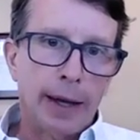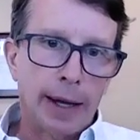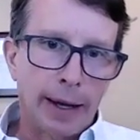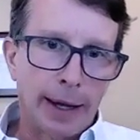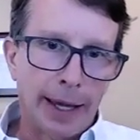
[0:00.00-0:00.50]

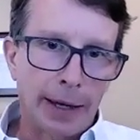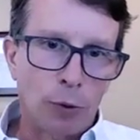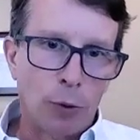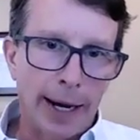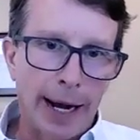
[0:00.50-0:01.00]
And
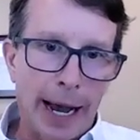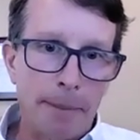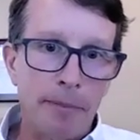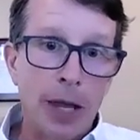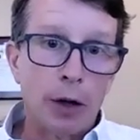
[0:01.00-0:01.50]
when
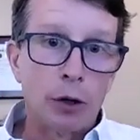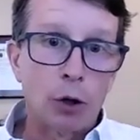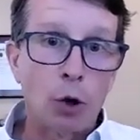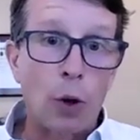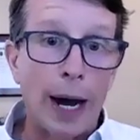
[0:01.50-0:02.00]
I'm
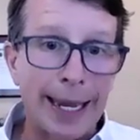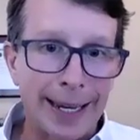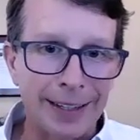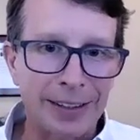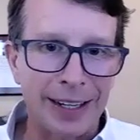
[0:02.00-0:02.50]

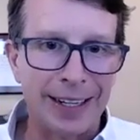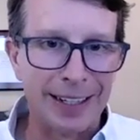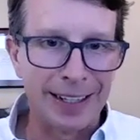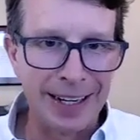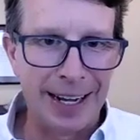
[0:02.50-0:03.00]
quiet
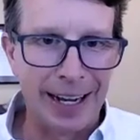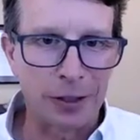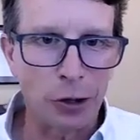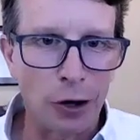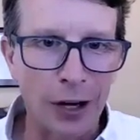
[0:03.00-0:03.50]
and not
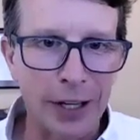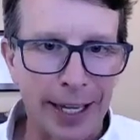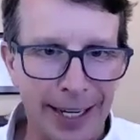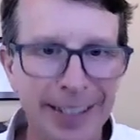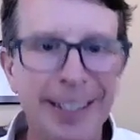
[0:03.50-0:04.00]

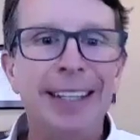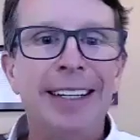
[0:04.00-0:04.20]
talking,